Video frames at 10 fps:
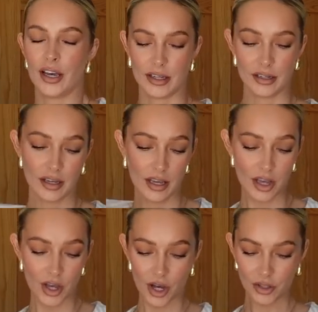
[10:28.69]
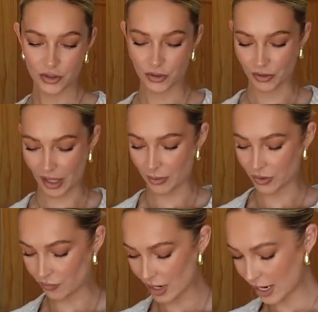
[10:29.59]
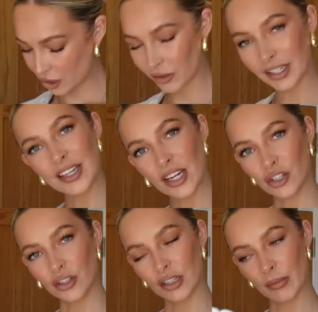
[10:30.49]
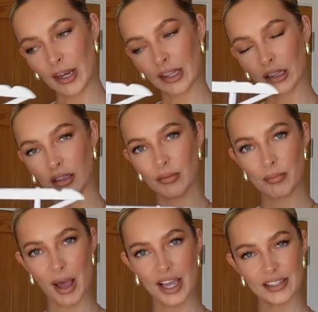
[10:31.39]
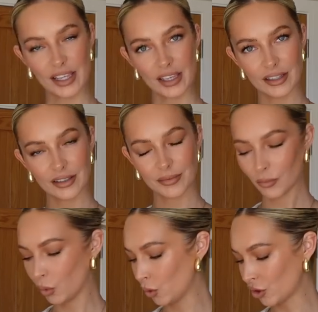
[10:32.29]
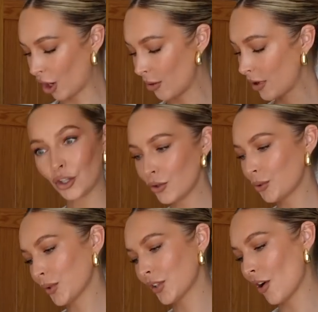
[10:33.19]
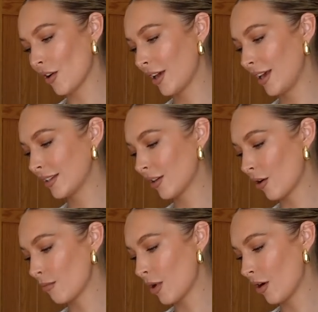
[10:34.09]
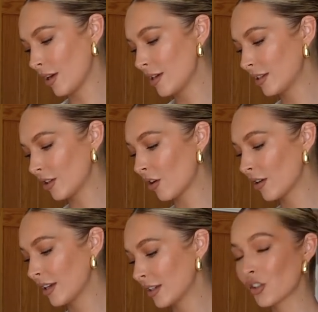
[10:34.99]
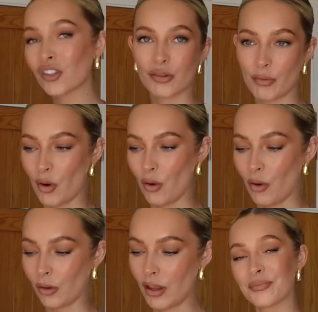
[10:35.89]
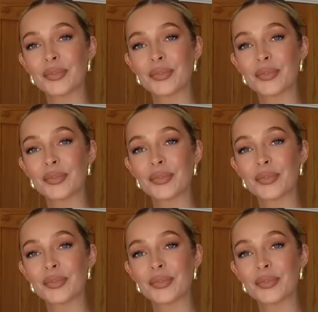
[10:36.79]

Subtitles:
And I just thought that was a really good addition to my little basics wardrobe. Usual size, I've got my size small.